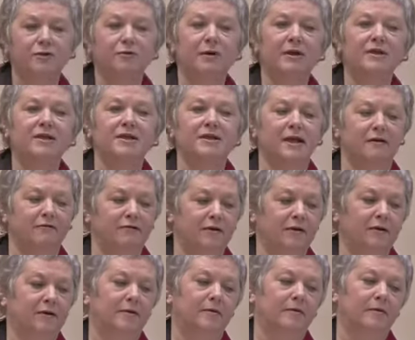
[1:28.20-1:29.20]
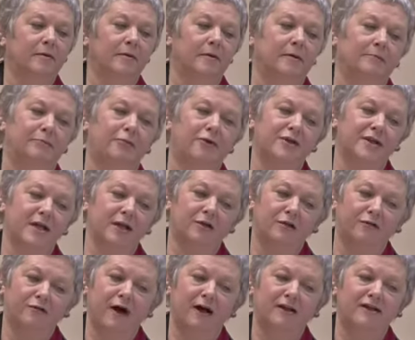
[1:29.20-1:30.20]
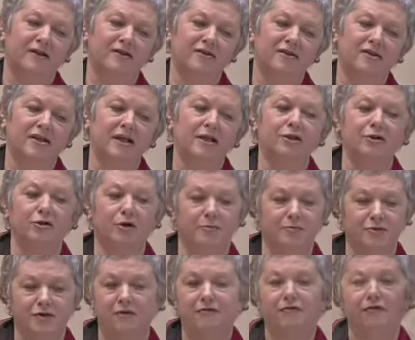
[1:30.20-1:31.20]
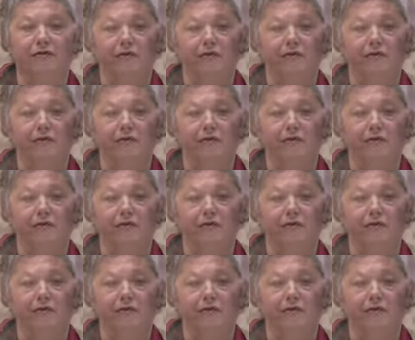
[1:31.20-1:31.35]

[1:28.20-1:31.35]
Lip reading: 27% of adults in Europe suffer